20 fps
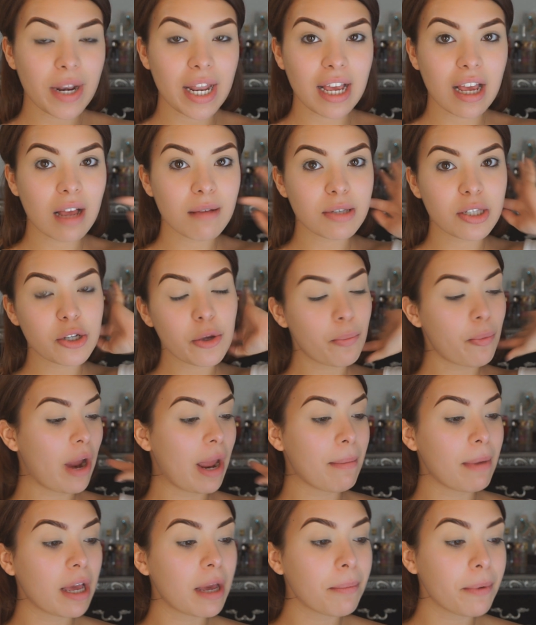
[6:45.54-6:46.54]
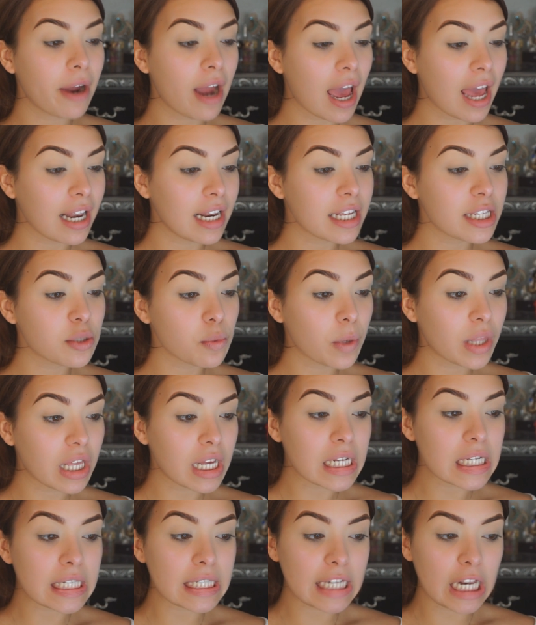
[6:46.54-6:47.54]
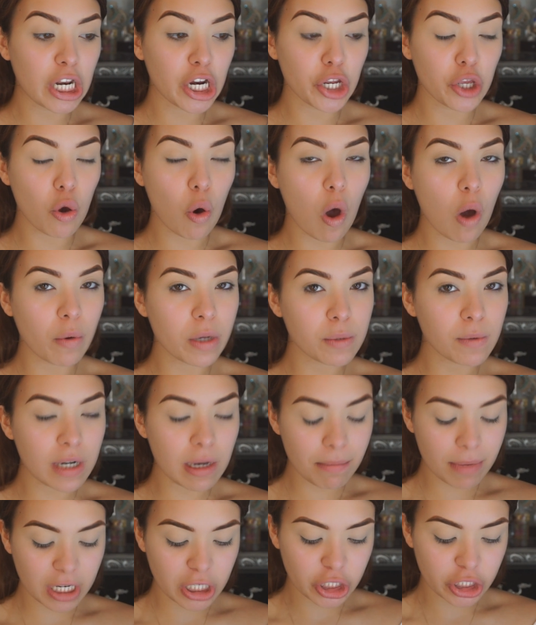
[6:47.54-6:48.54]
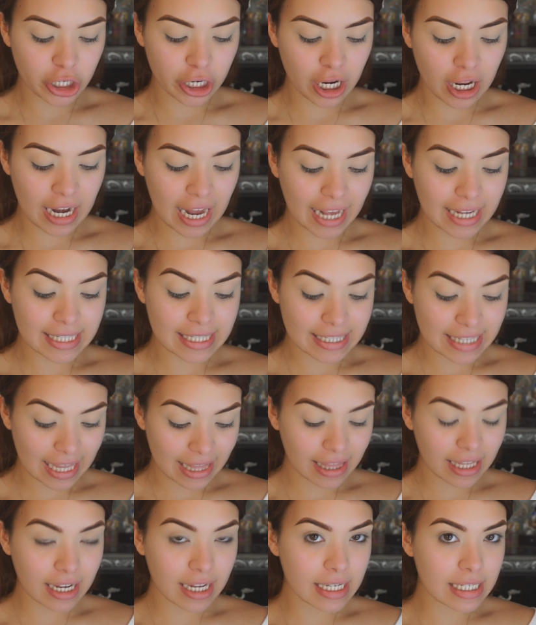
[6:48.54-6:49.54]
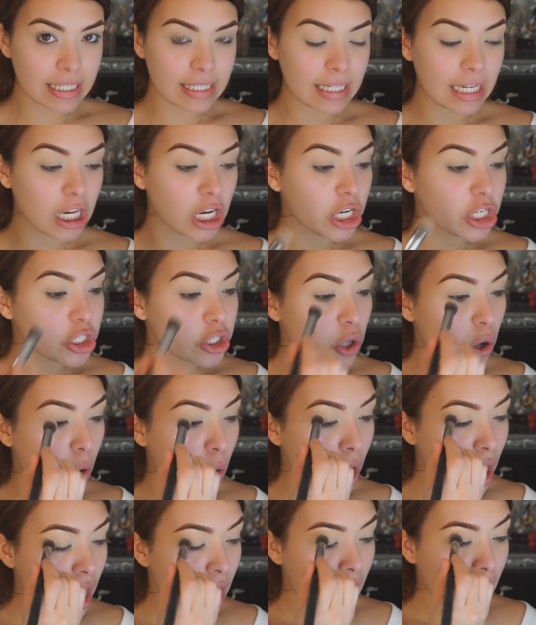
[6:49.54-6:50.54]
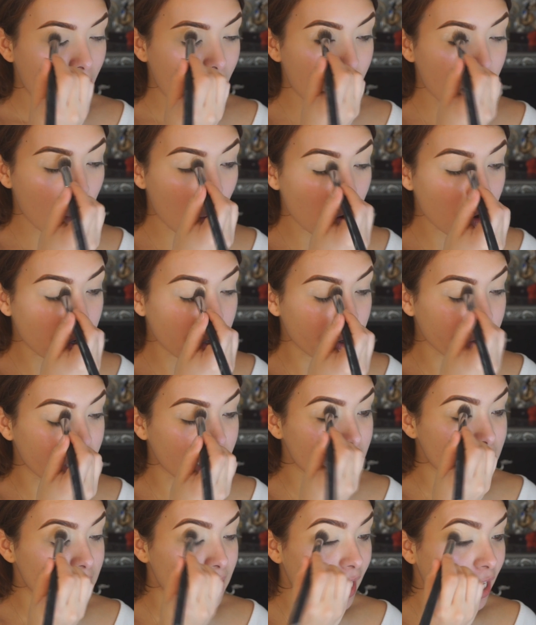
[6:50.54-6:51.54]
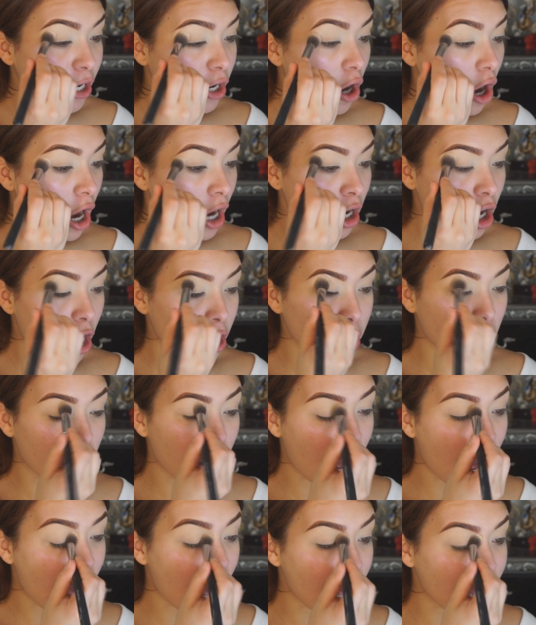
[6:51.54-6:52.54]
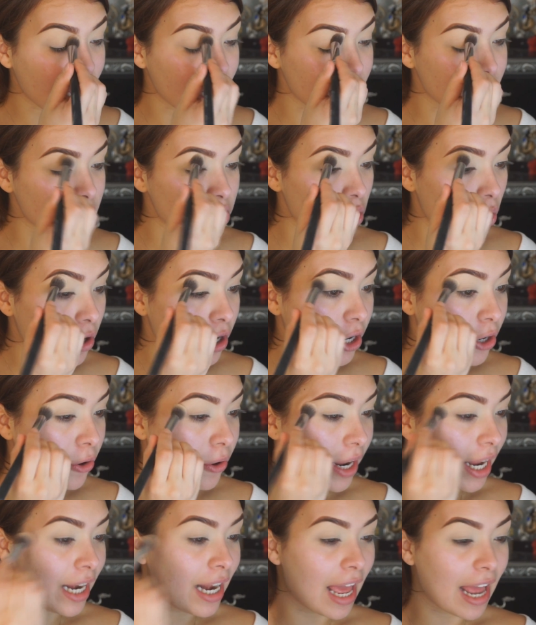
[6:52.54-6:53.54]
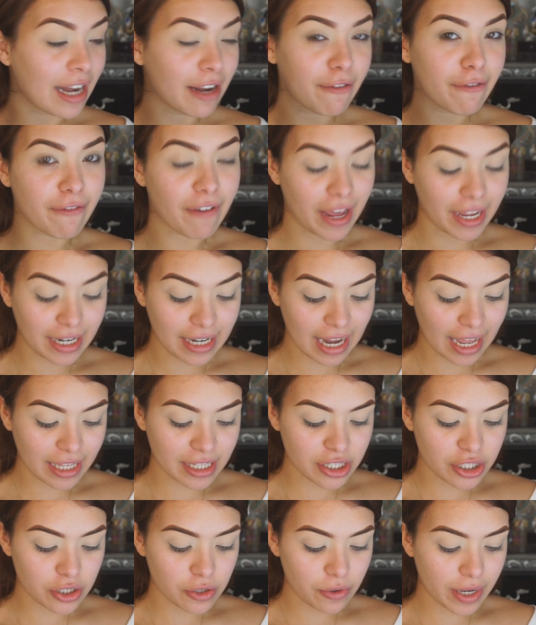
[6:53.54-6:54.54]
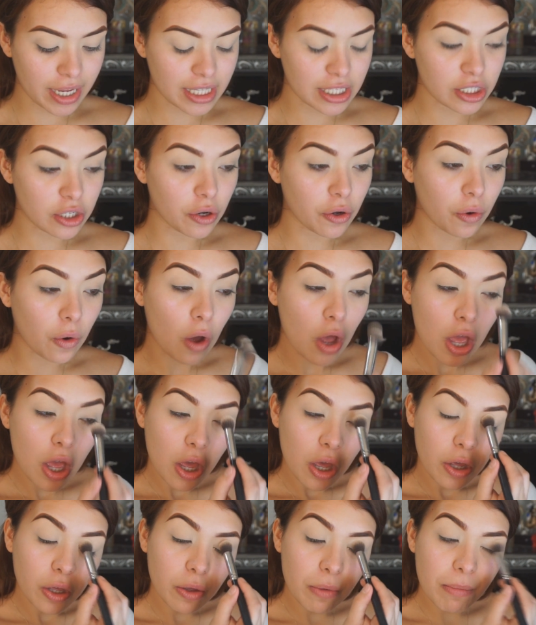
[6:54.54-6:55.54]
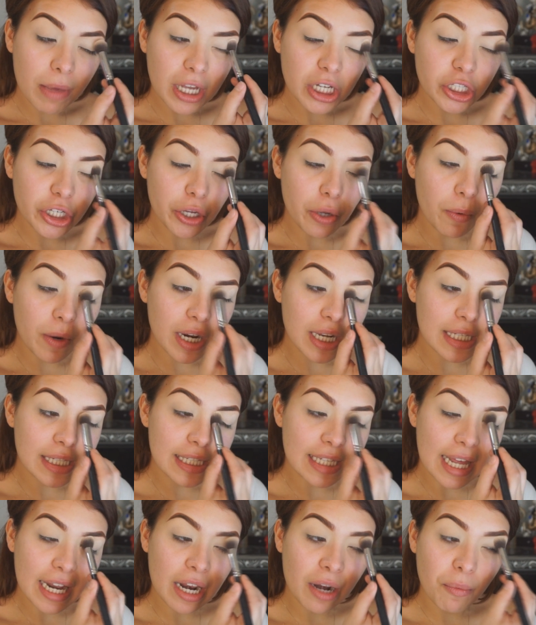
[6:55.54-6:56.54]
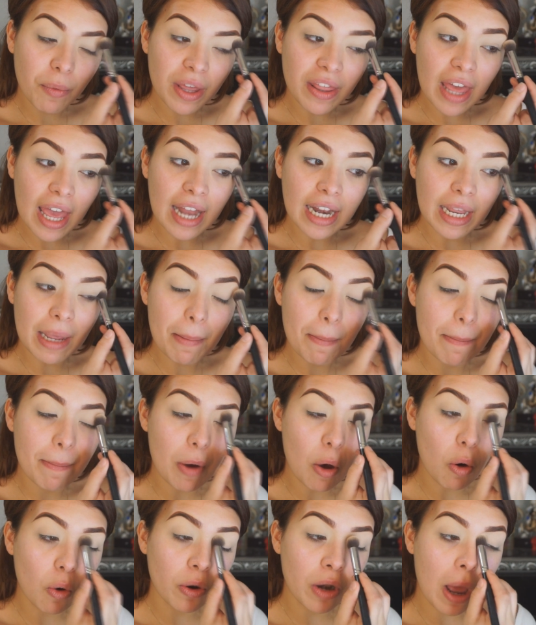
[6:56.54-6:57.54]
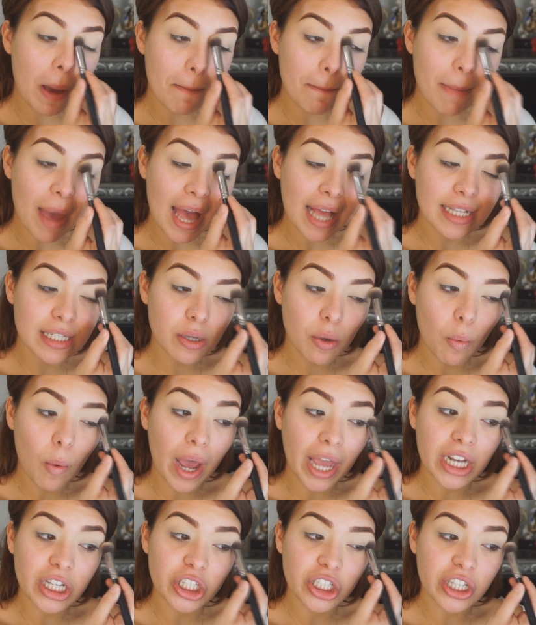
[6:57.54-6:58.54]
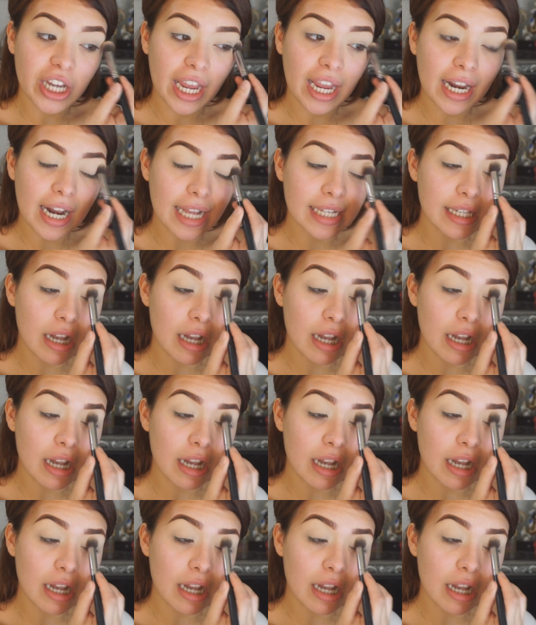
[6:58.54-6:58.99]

When it comes to priming up your eyelids with concealer, you always want to make sure to like set the concealer so it won't crease later on your eyes or create any fine lines to it. So you make sure you want to set it with any bone matte white shade.